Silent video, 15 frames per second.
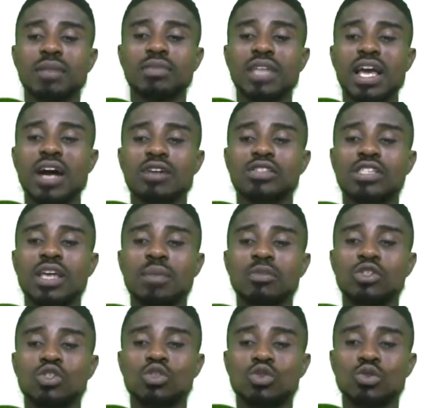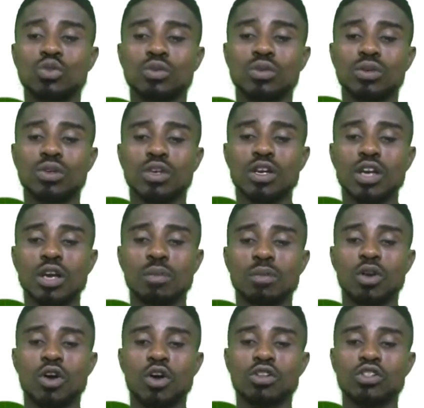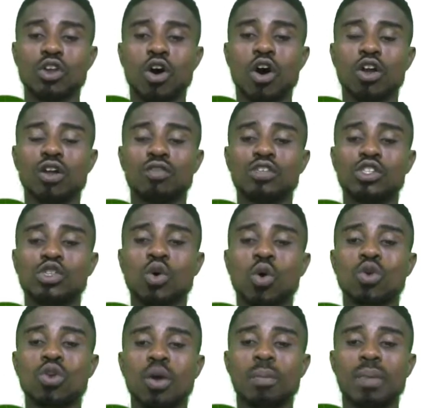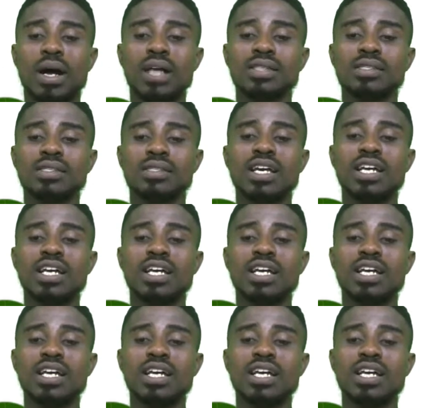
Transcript: The LCM is 2 because all of these whole numbers,